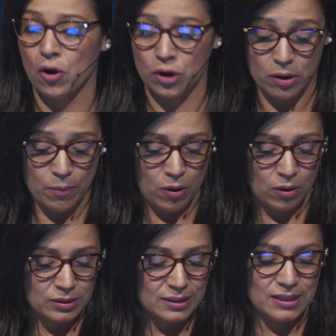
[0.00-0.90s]

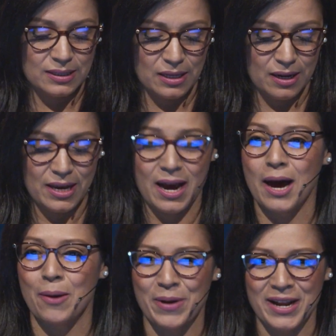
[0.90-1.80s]
Honorable Cecilia
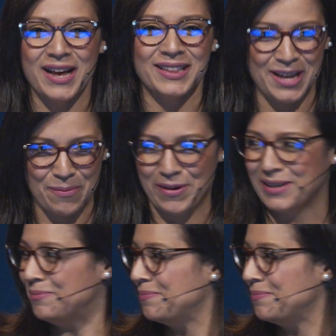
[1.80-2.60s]
Abena Dapaah.